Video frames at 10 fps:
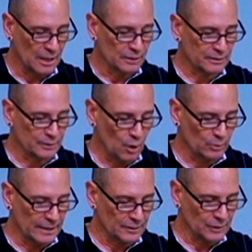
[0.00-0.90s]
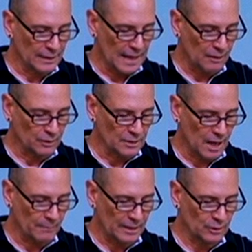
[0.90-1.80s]
stone kitchen
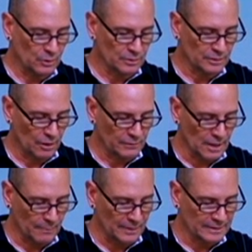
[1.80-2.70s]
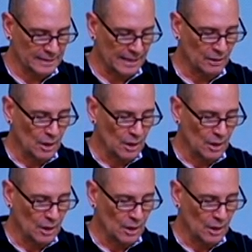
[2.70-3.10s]
countertop and new stovetop and sink,